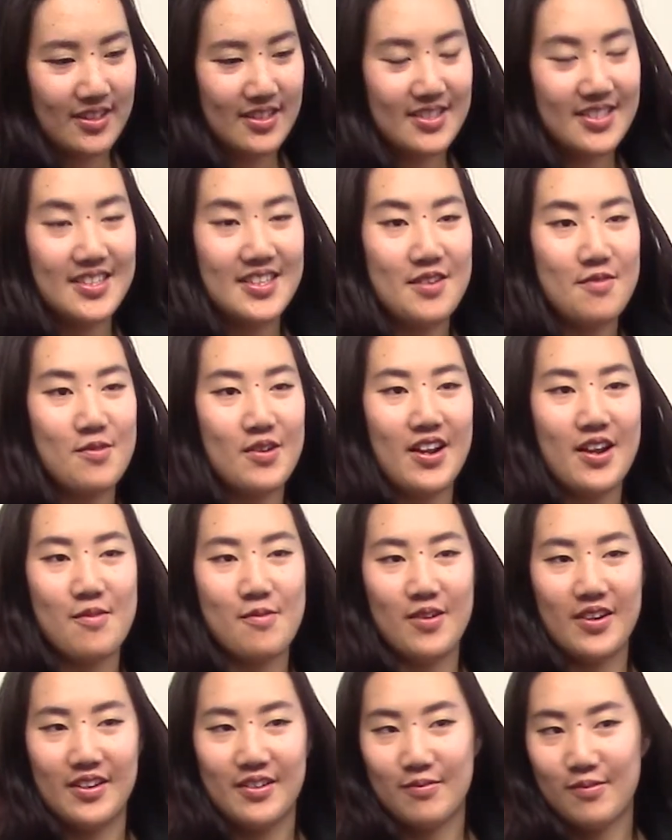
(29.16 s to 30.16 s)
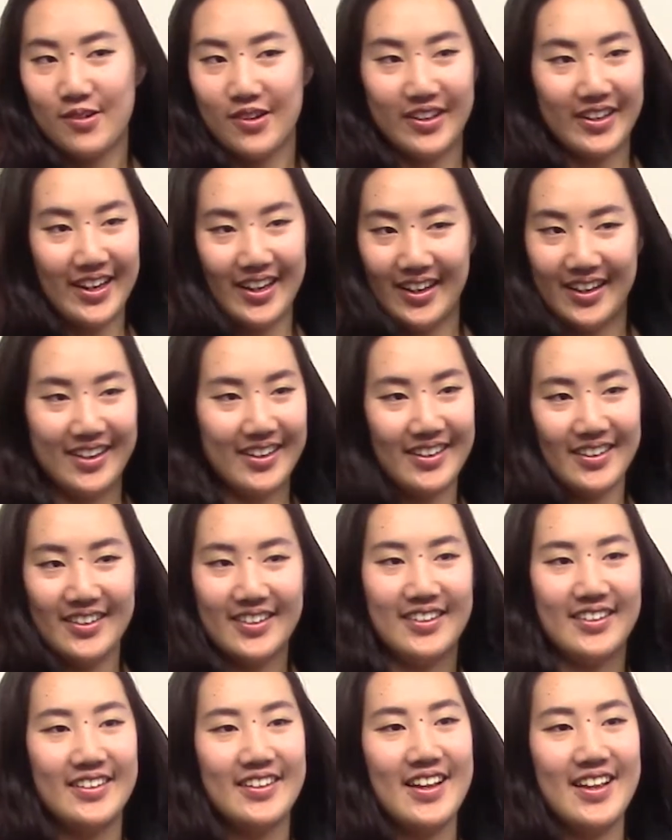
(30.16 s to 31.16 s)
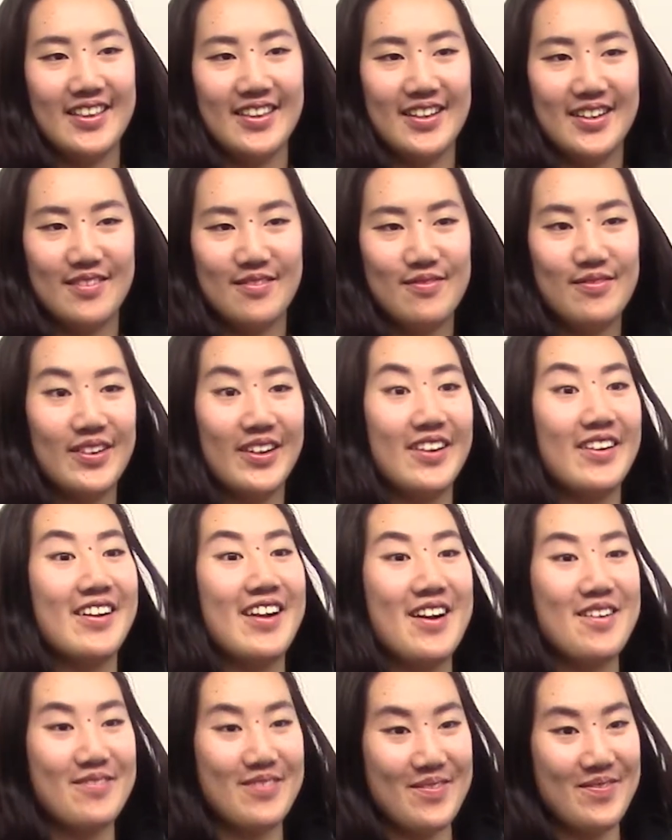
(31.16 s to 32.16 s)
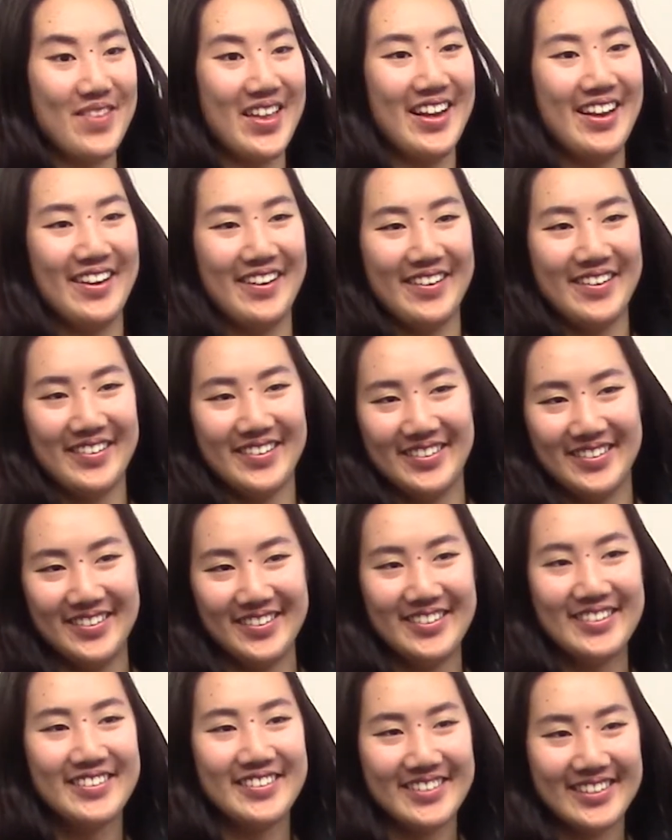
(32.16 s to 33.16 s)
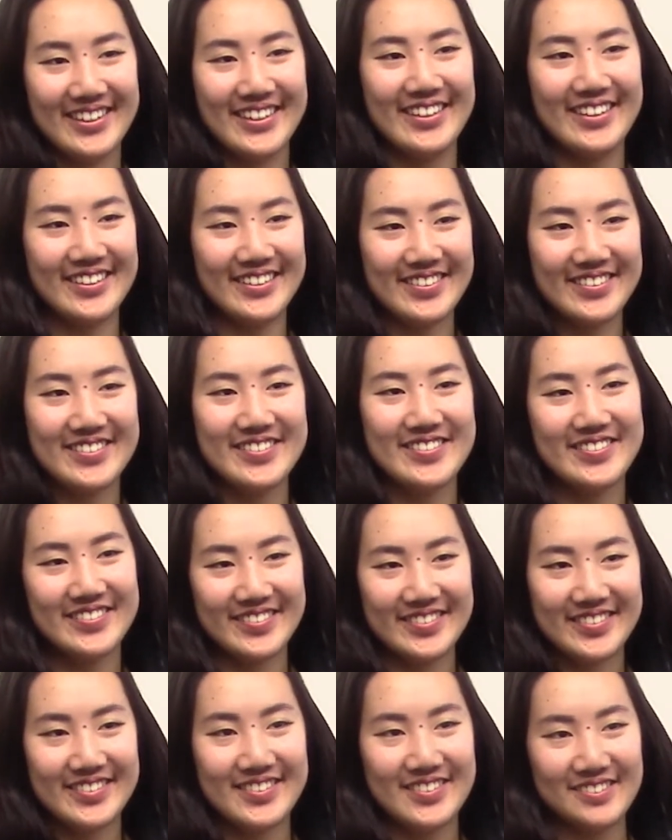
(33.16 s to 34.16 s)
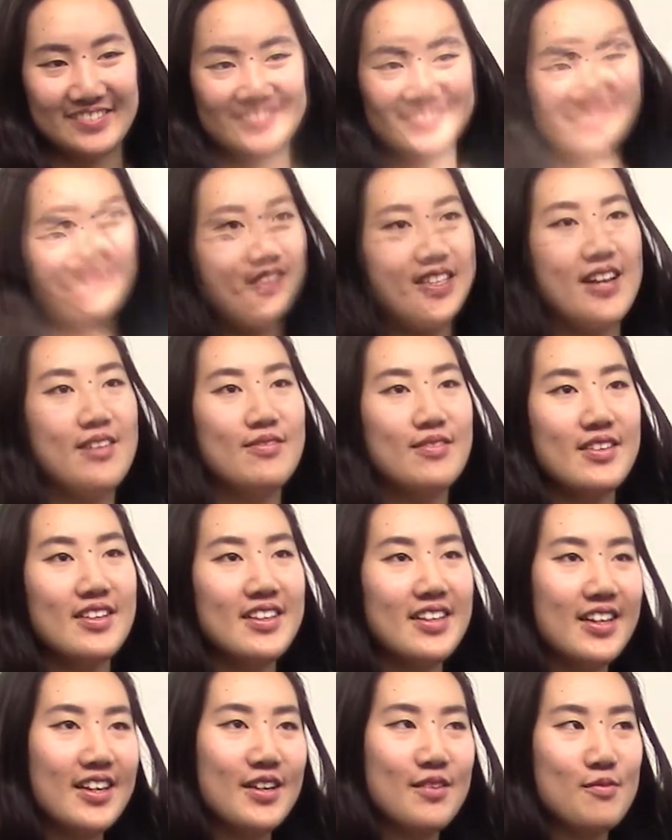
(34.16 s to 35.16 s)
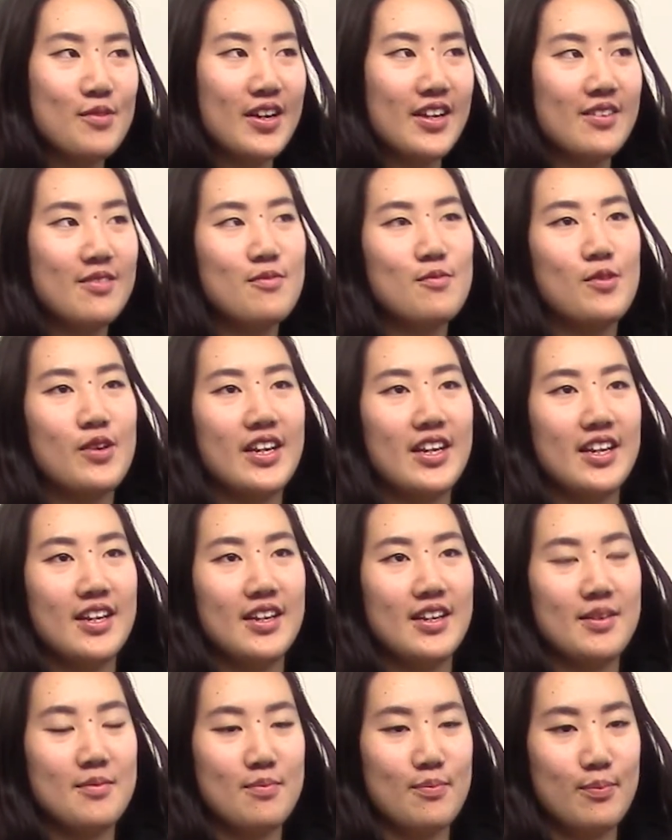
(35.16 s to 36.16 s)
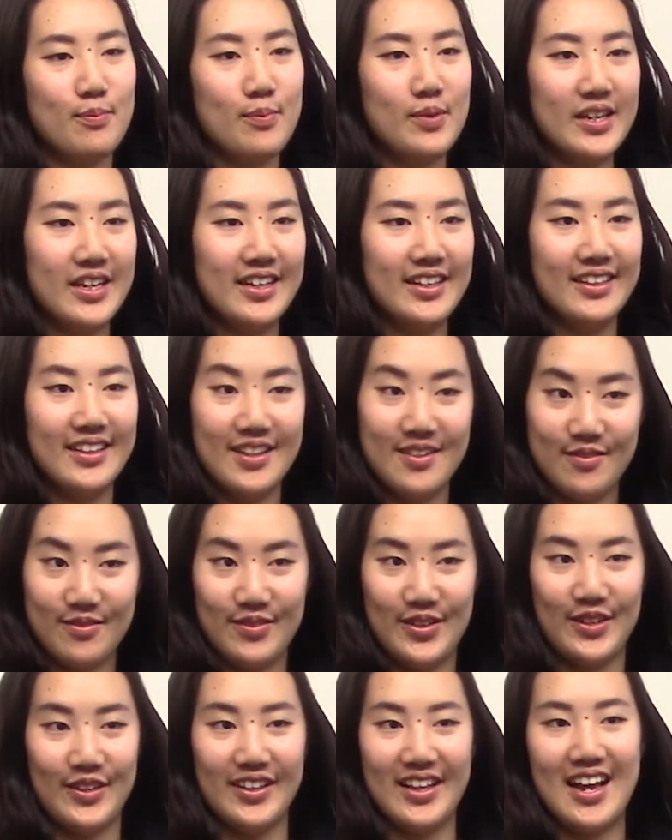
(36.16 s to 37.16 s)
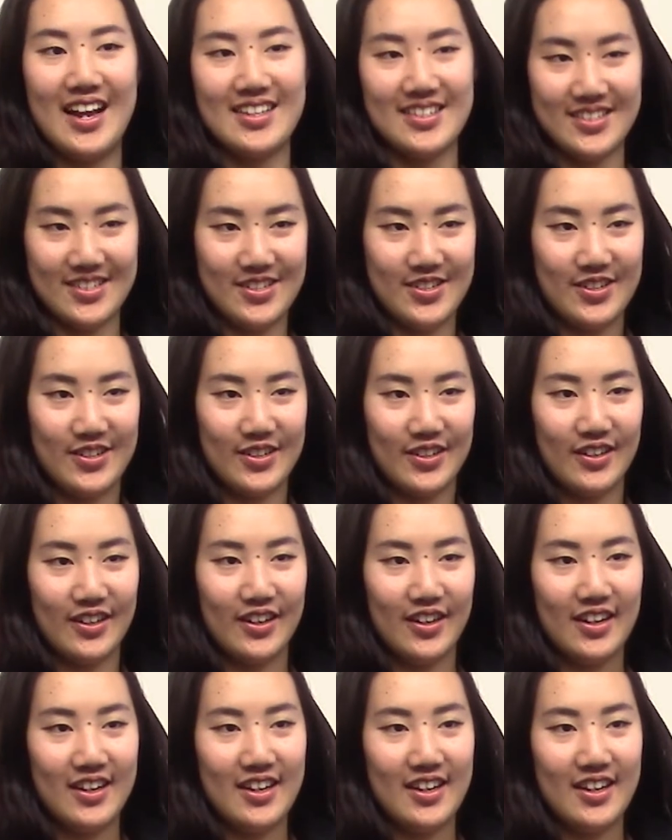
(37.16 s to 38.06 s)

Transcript: see what I want to work in and then figure it out from there. Yeah. Definitely when we beat Linfield last year,